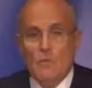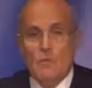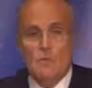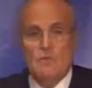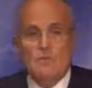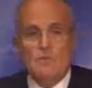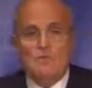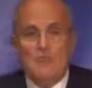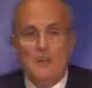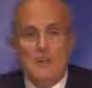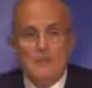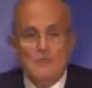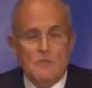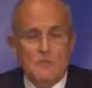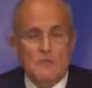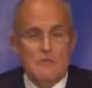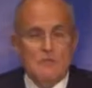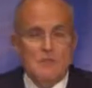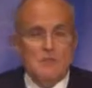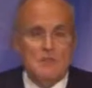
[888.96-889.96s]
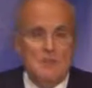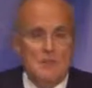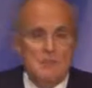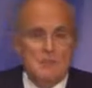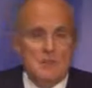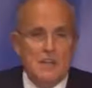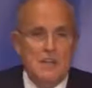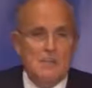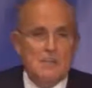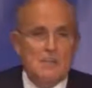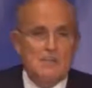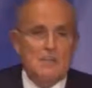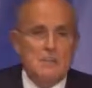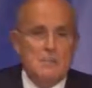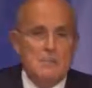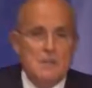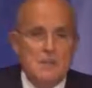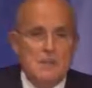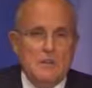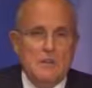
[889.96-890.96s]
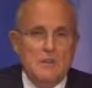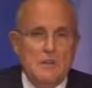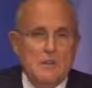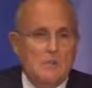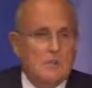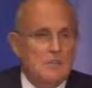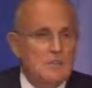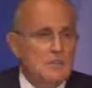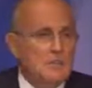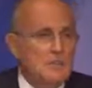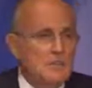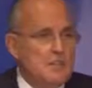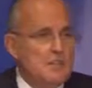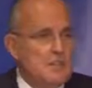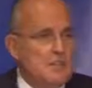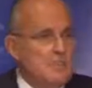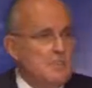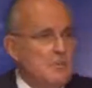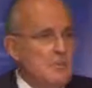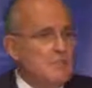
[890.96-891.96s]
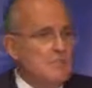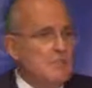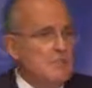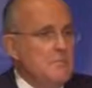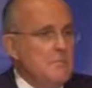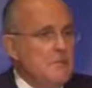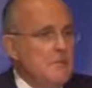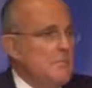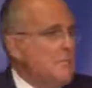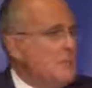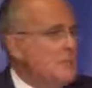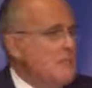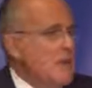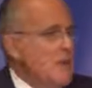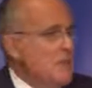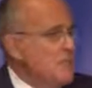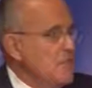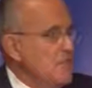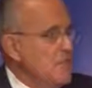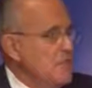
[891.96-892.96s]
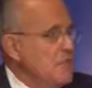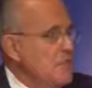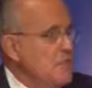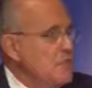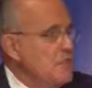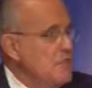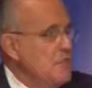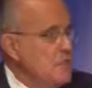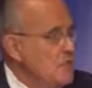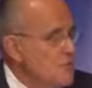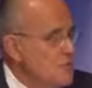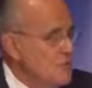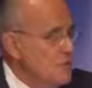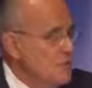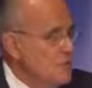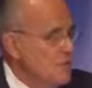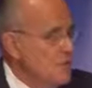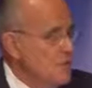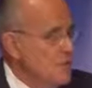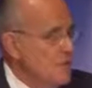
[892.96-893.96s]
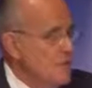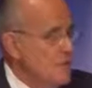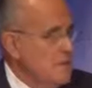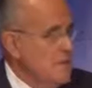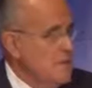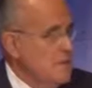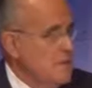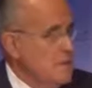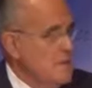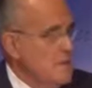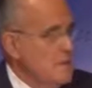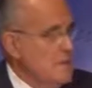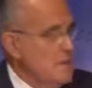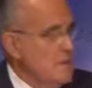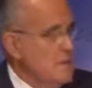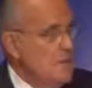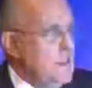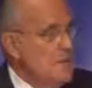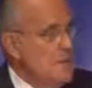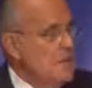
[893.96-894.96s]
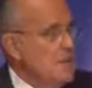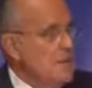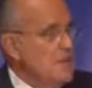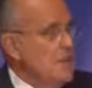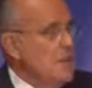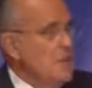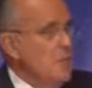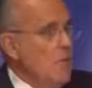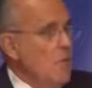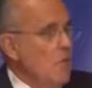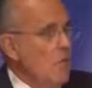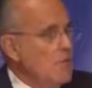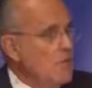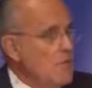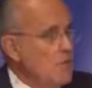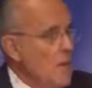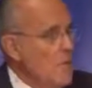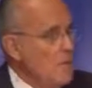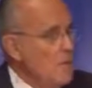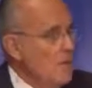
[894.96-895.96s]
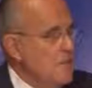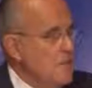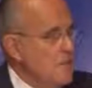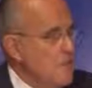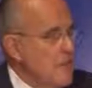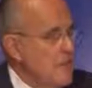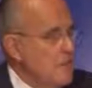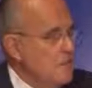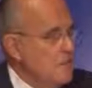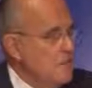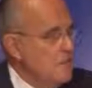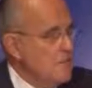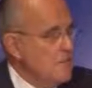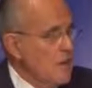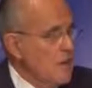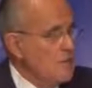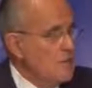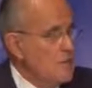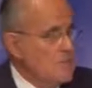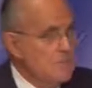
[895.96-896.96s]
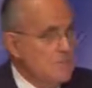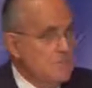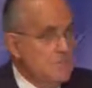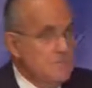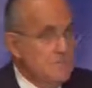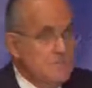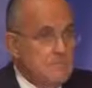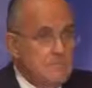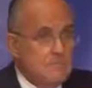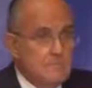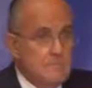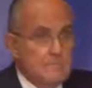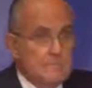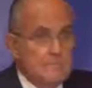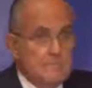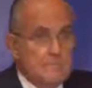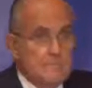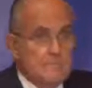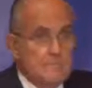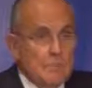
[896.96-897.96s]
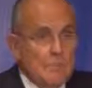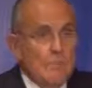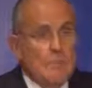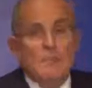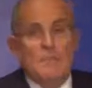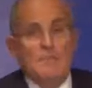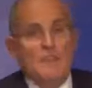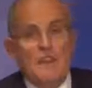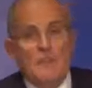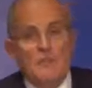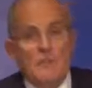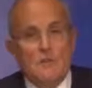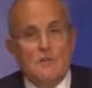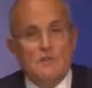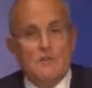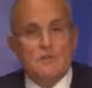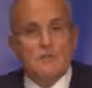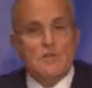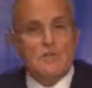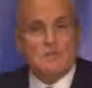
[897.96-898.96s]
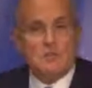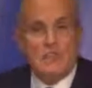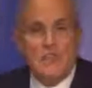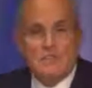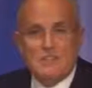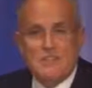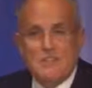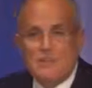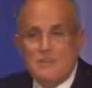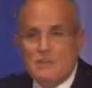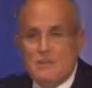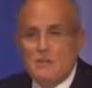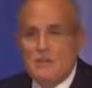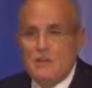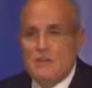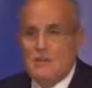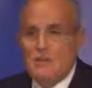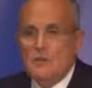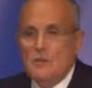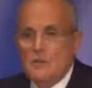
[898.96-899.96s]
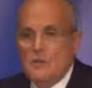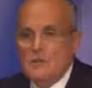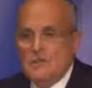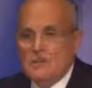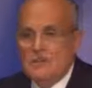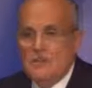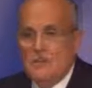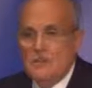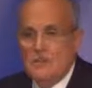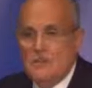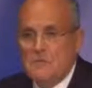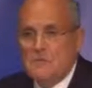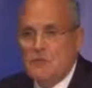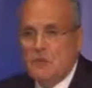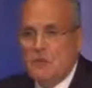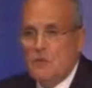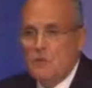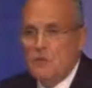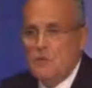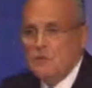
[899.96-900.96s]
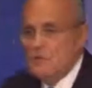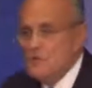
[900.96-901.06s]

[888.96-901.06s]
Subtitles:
We were in favor of regime change in Libya when the leadership of Libya was basically neutered. He had given up all his weapons of mass destruction. We're in favor of regime change in Syria, we just don't seem to know